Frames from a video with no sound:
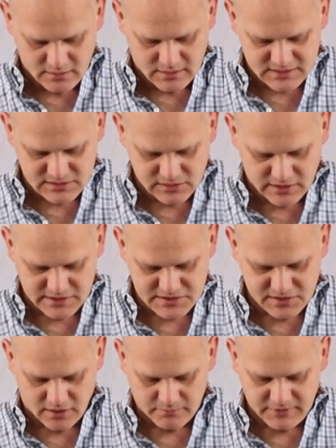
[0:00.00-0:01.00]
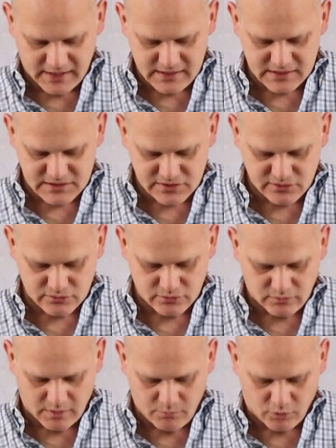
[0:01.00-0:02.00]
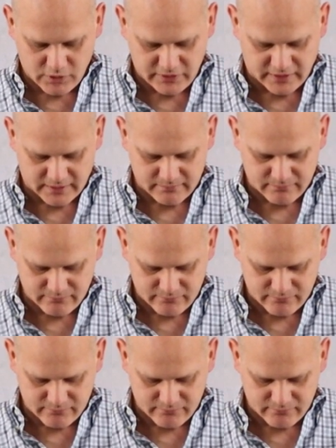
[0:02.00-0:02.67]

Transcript: Let's look at Psalm 92 one more time.